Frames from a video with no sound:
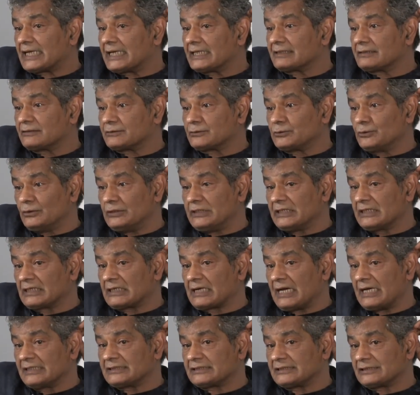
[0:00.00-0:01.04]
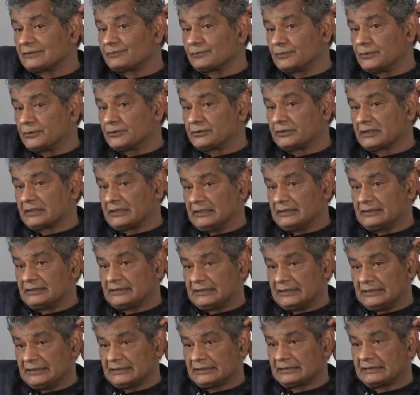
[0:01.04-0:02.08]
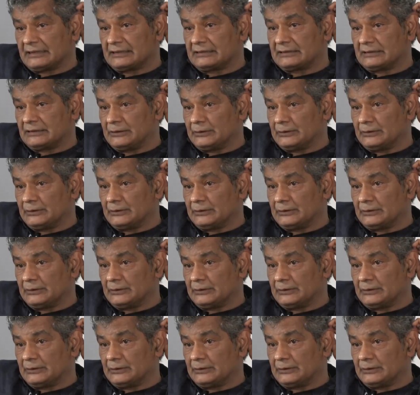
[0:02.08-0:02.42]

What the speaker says: like the ruling classes in both the countries that,